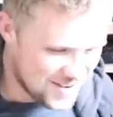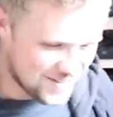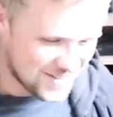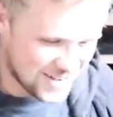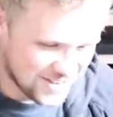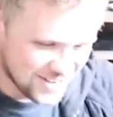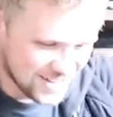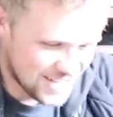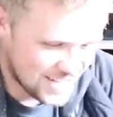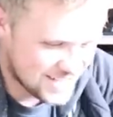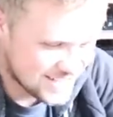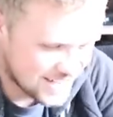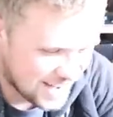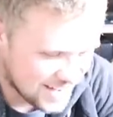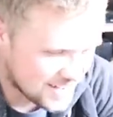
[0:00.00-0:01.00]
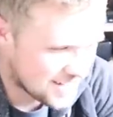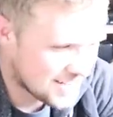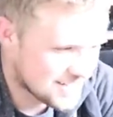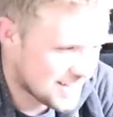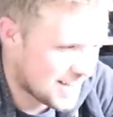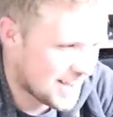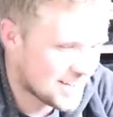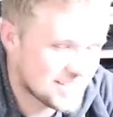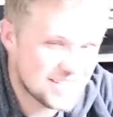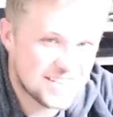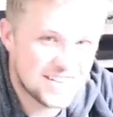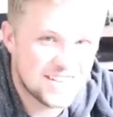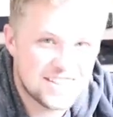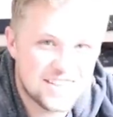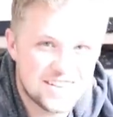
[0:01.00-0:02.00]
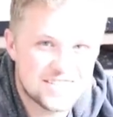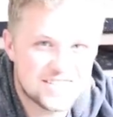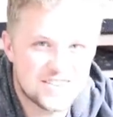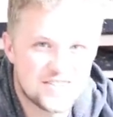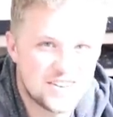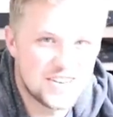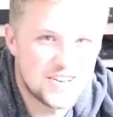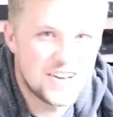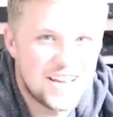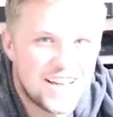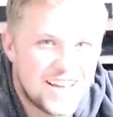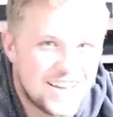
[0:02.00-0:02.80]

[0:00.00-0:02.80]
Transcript: made me really excited because I actually didn't think she would do it.